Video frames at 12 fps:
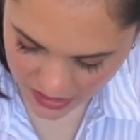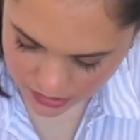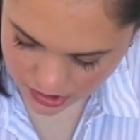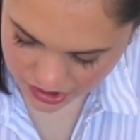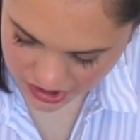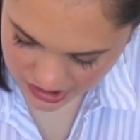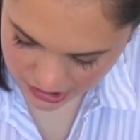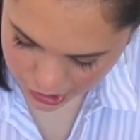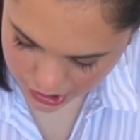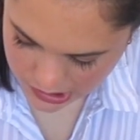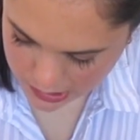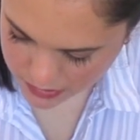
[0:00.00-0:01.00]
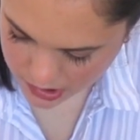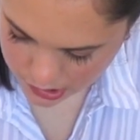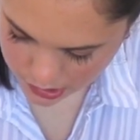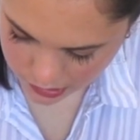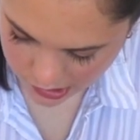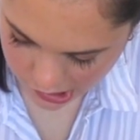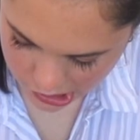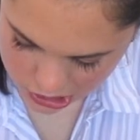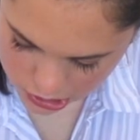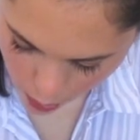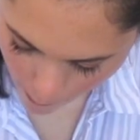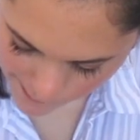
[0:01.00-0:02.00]
It's kind of sticky because of the
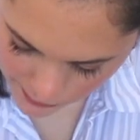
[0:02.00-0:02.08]
glaze.